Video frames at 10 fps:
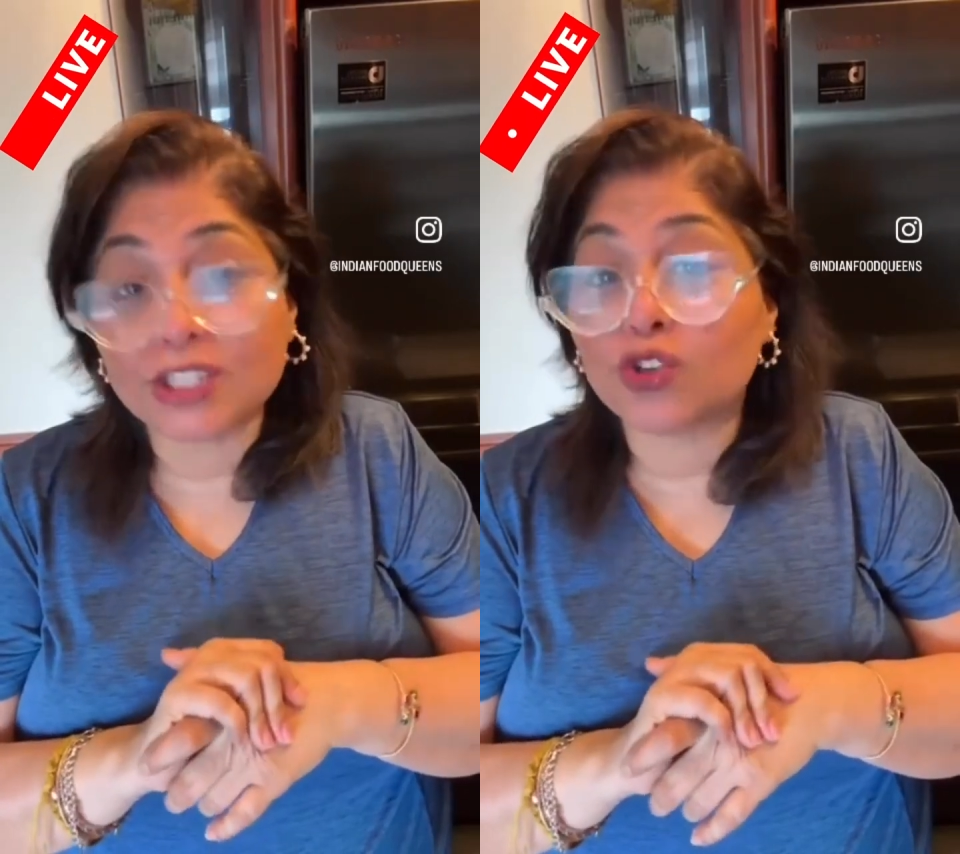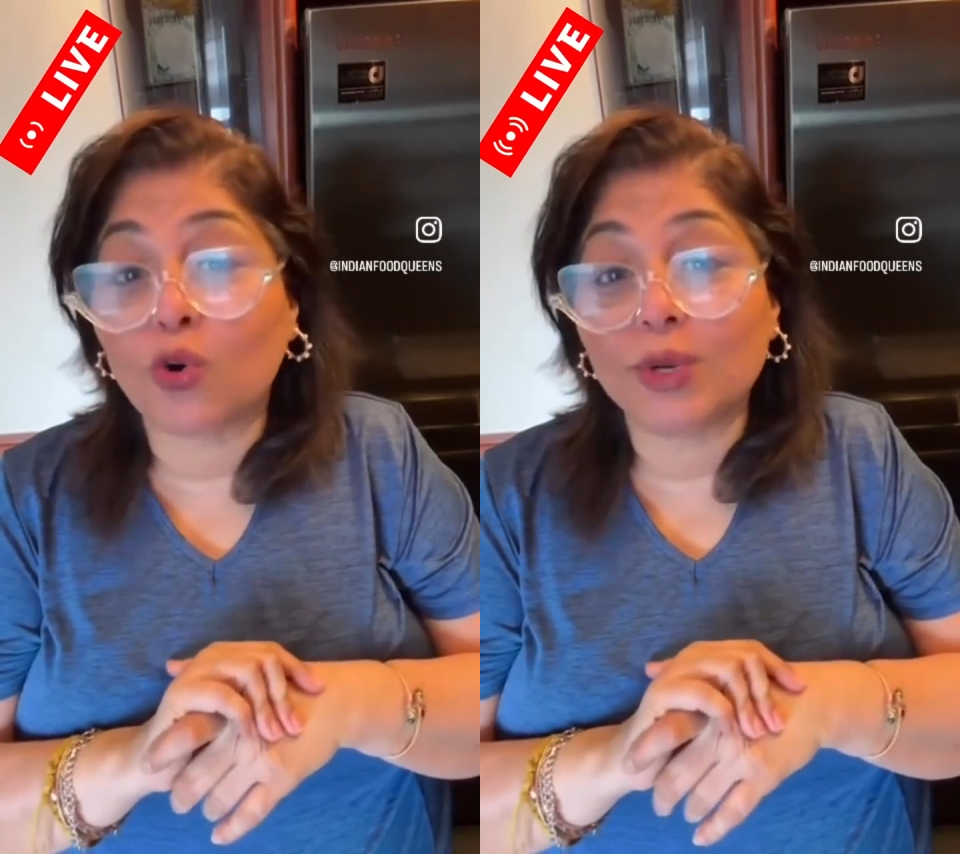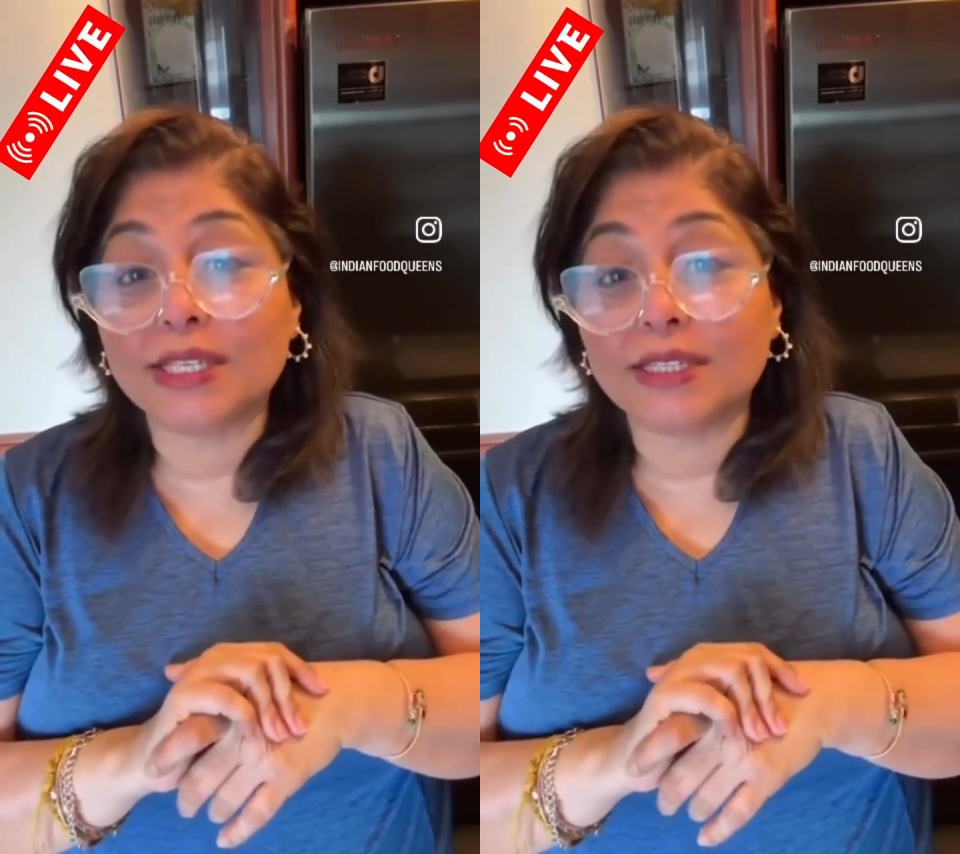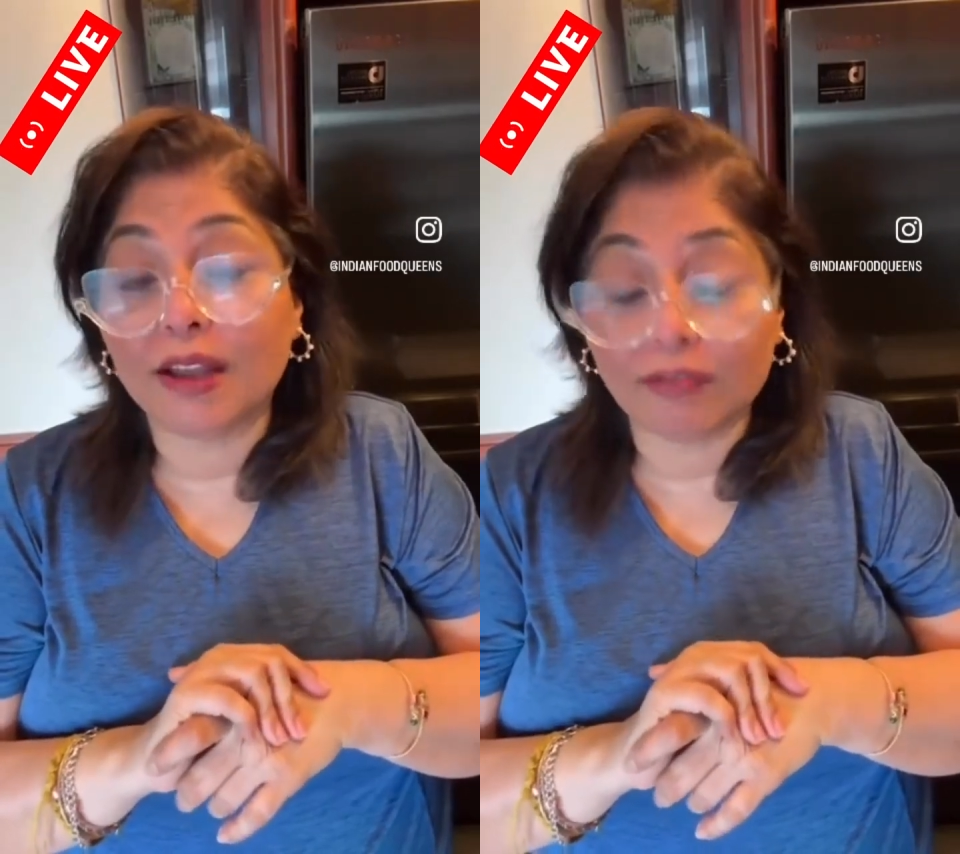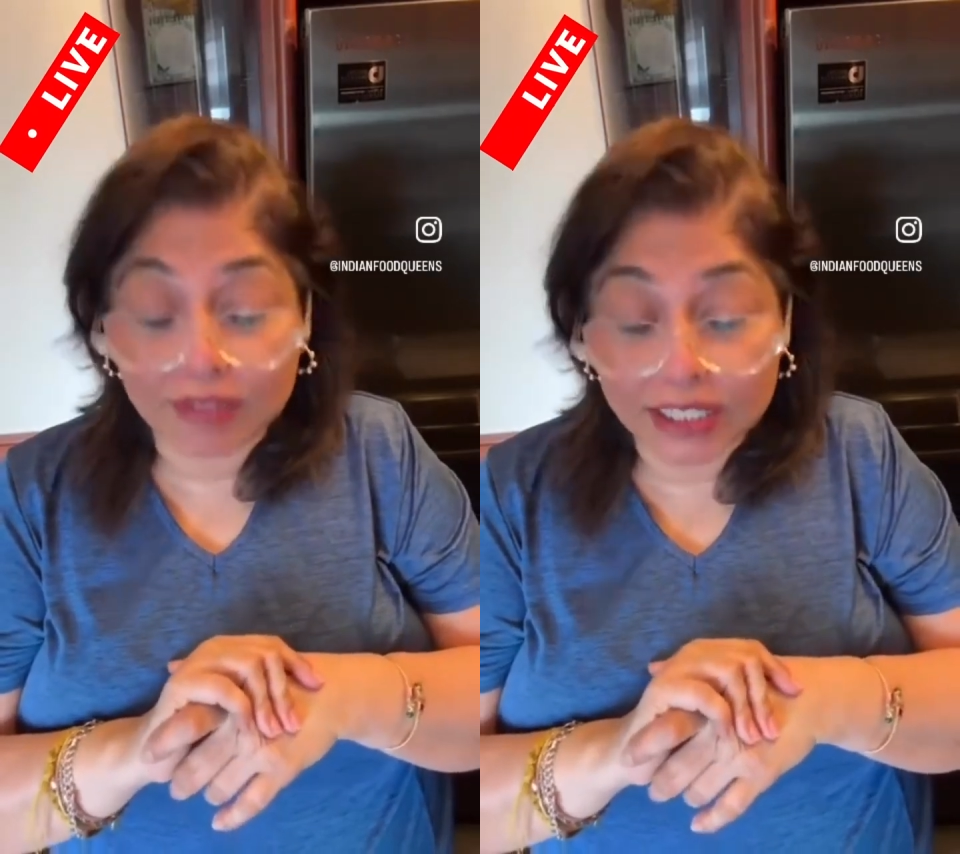it's always
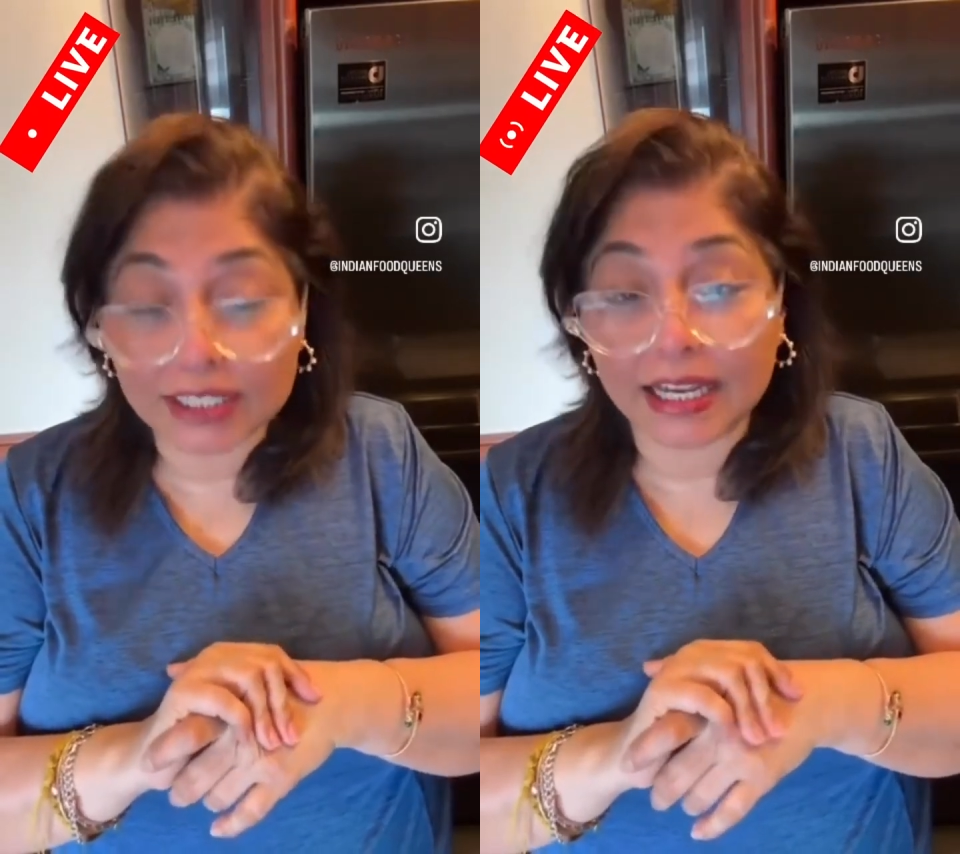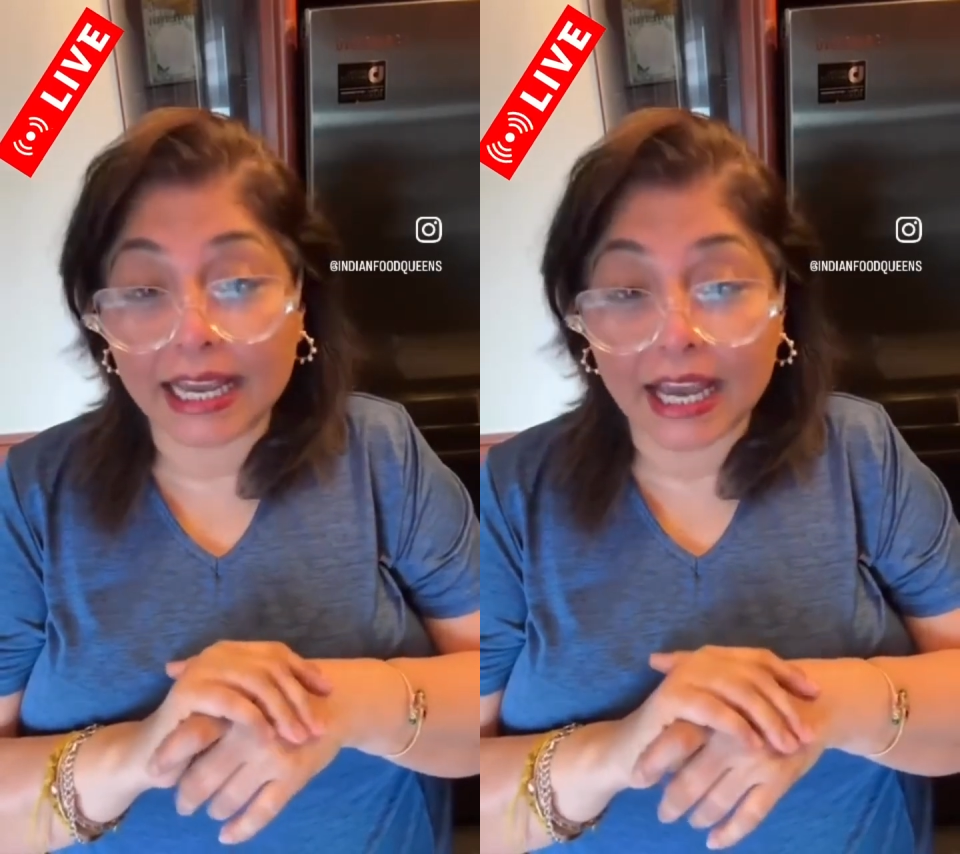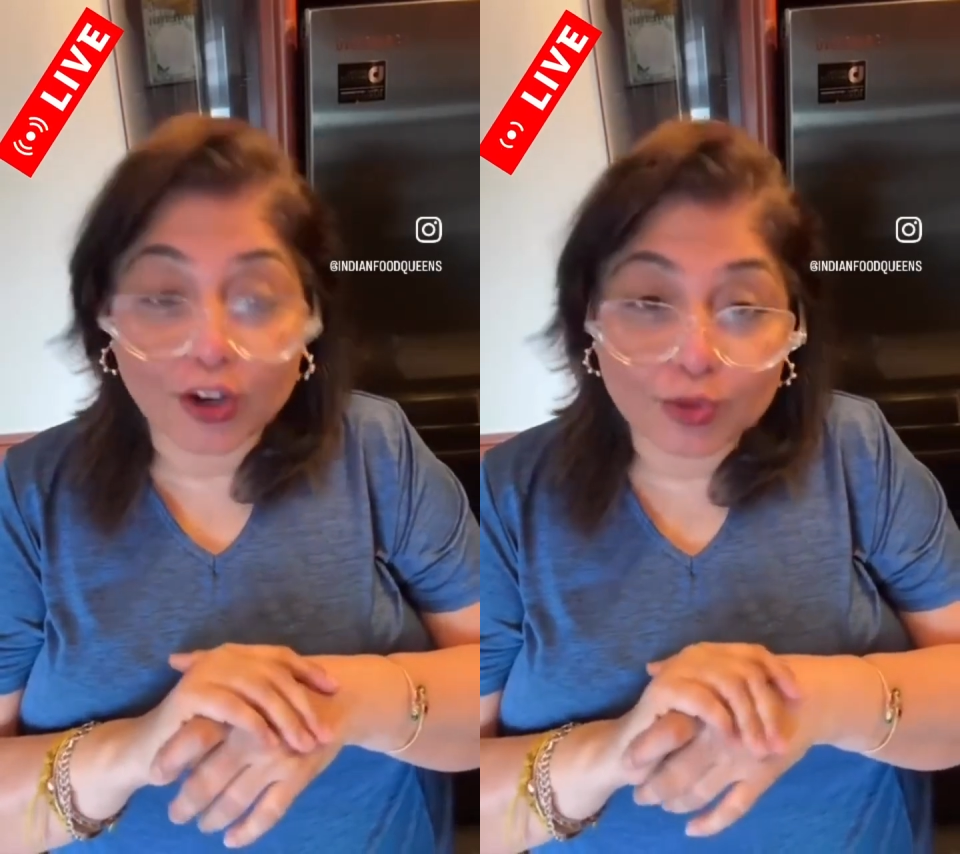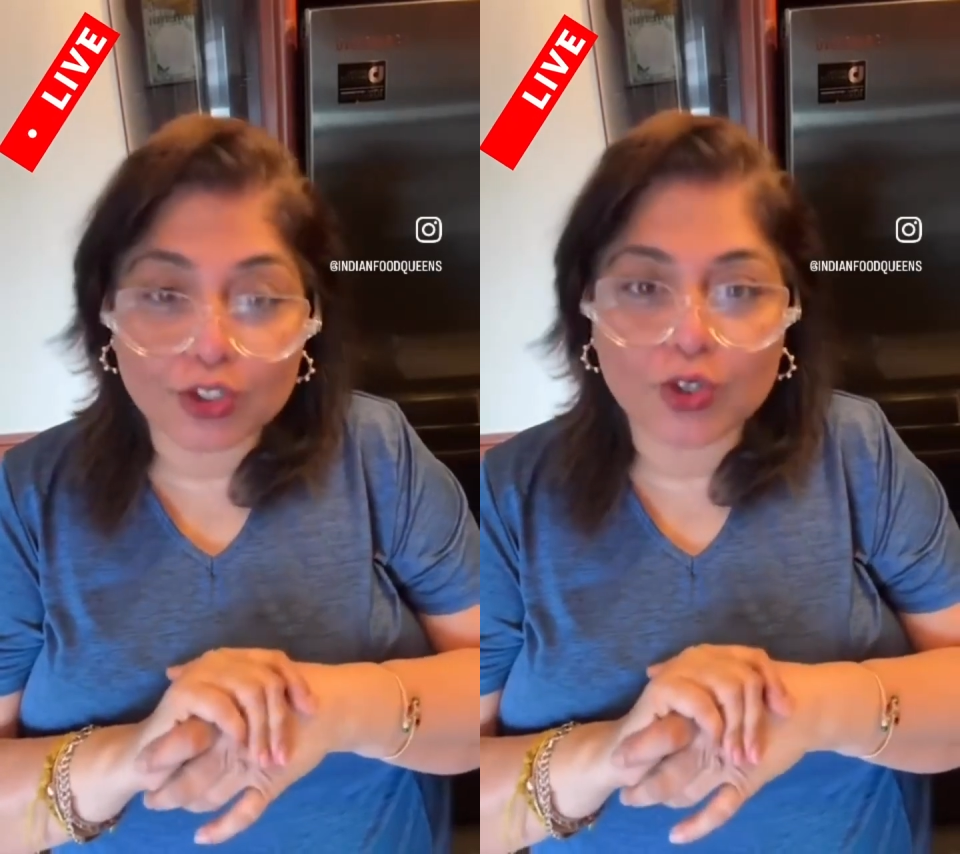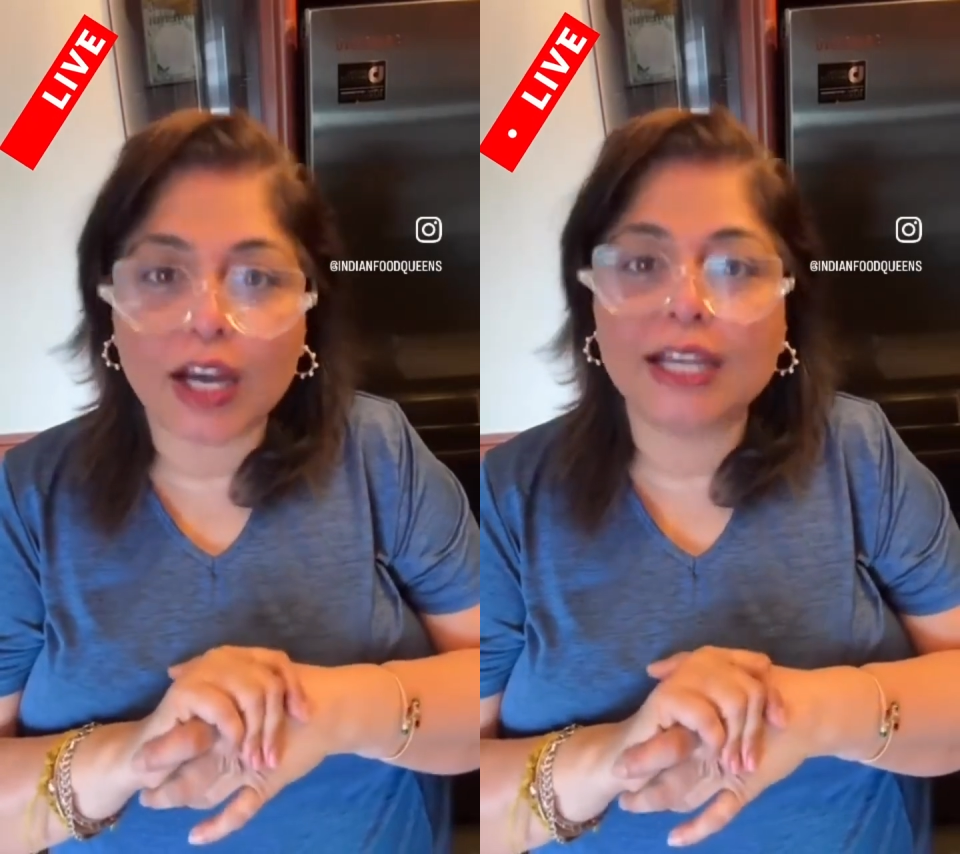lovely to hang out with
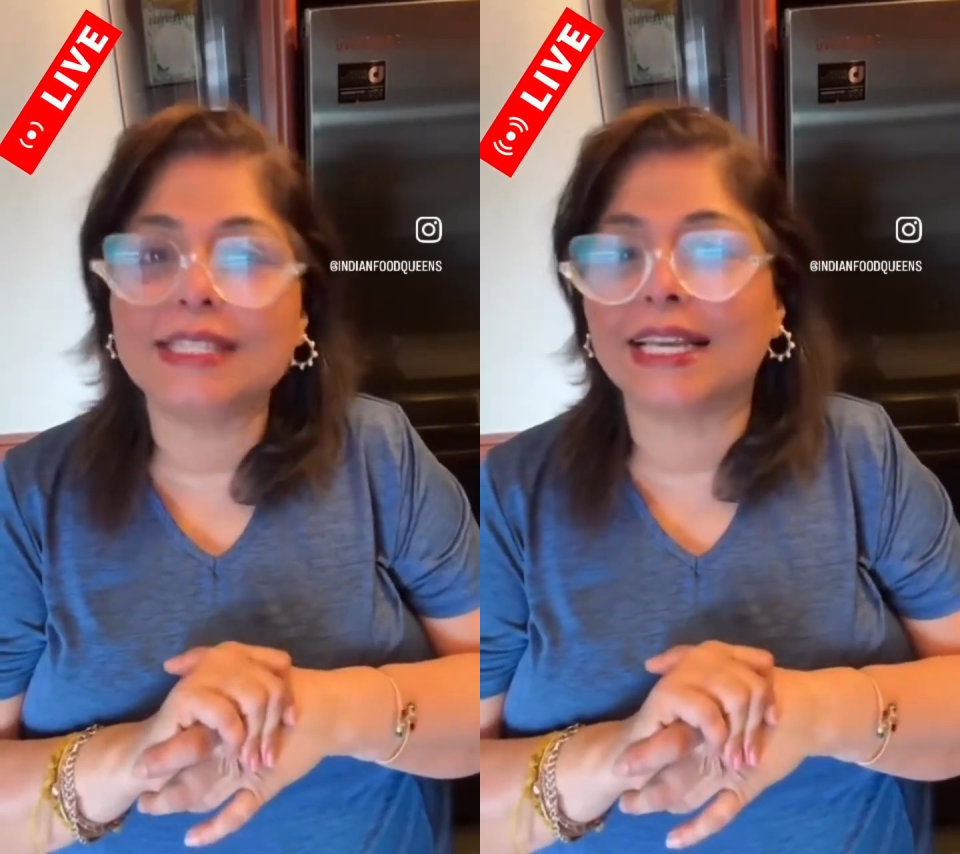you guys.